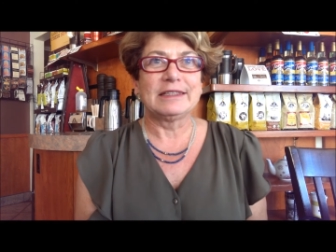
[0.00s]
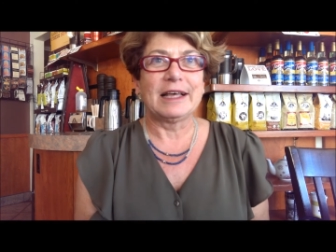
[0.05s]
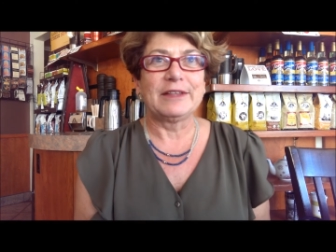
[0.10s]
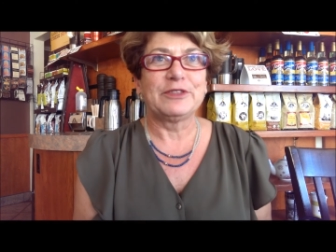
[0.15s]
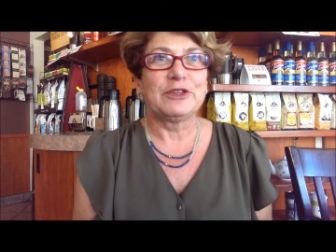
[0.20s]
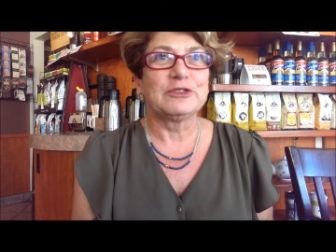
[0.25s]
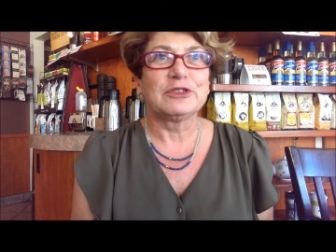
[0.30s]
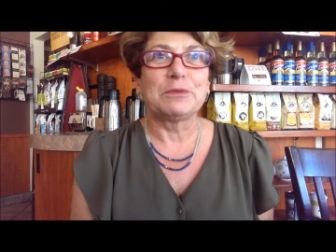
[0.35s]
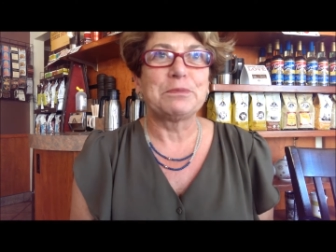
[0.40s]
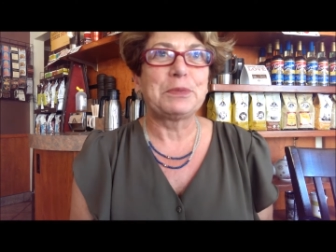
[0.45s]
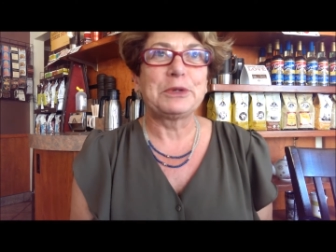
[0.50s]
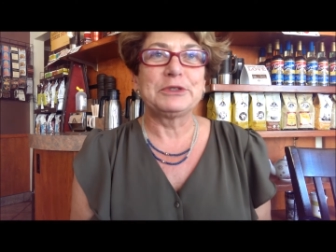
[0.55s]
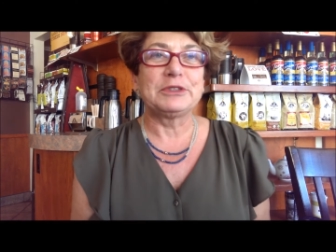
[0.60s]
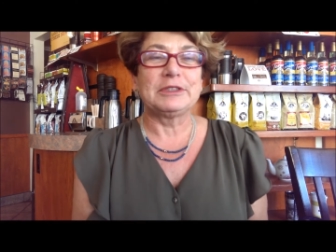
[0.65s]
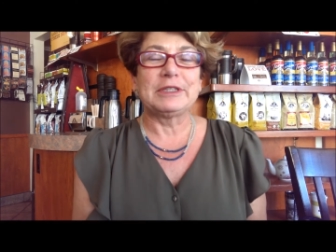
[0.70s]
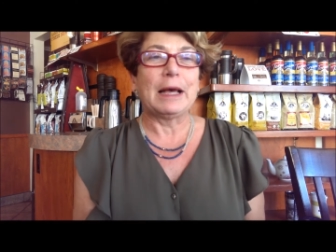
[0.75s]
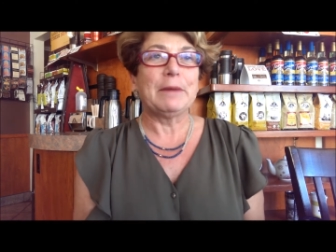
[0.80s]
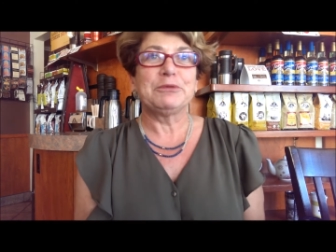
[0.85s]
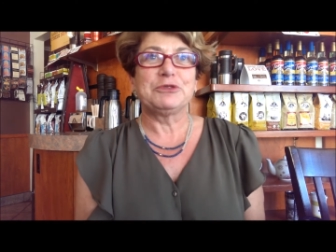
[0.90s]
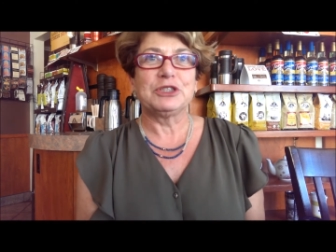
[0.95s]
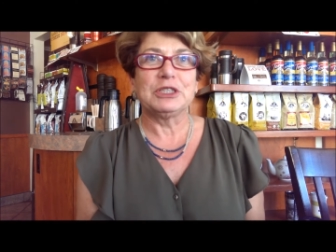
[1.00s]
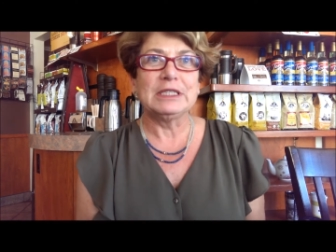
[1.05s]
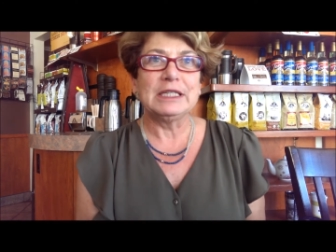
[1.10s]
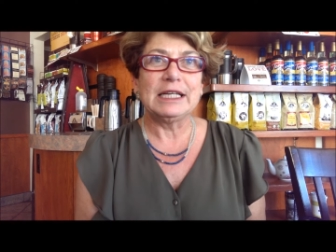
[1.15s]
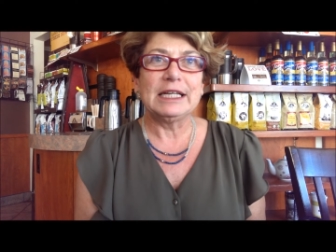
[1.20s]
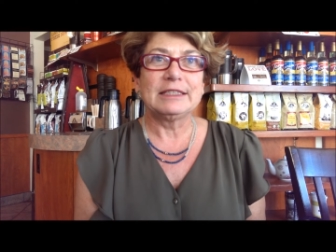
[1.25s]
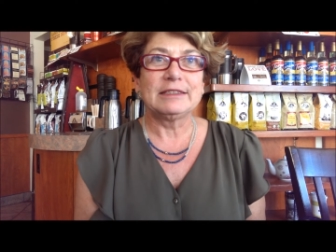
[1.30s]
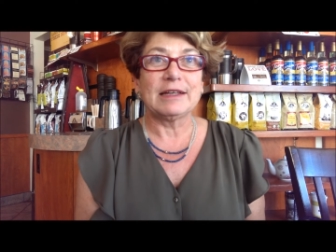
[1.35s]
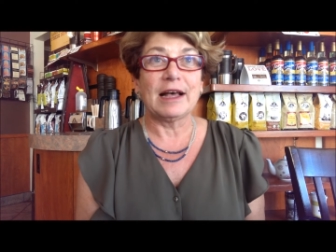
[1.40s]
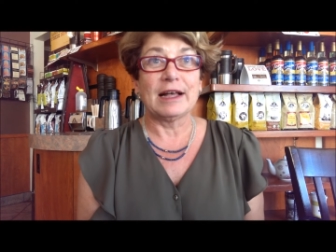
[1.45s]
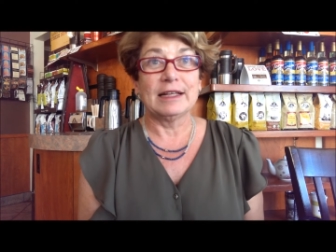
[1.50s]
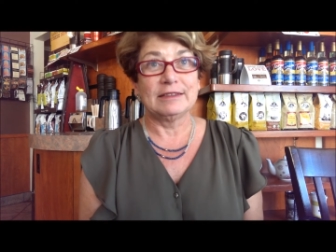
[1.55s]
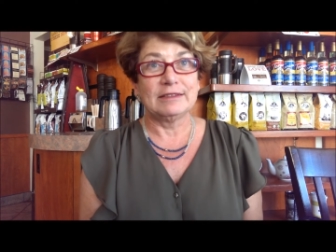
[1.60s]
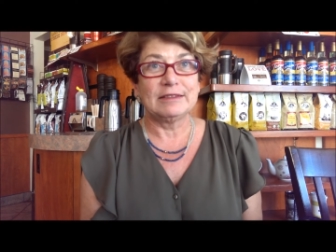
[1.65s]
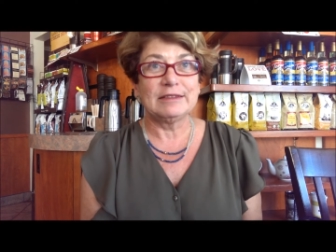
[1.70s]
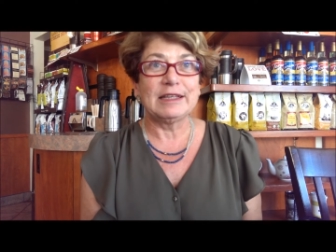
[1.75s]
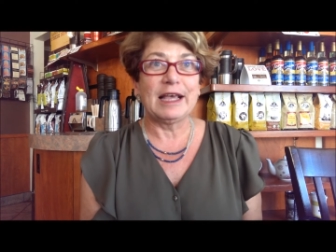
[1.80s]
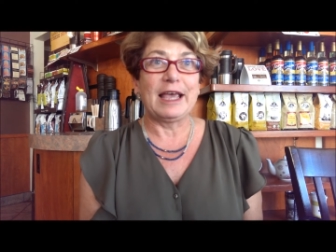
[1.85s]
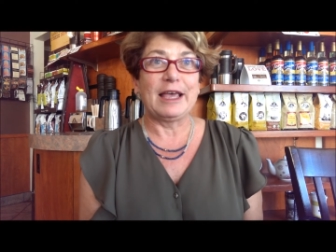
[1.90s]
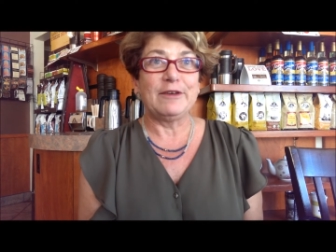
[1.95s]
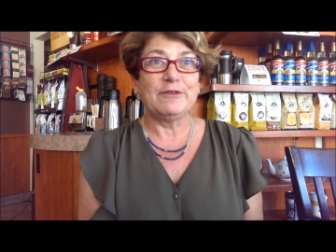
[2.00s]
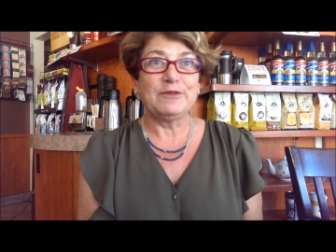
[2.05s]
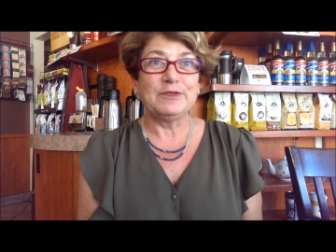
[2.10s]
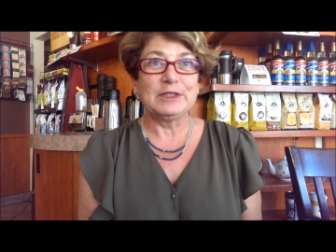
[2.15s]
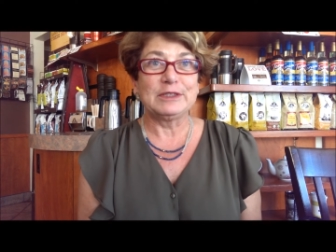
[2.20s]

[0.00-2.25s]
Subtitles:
that there's a perception it's unsafe.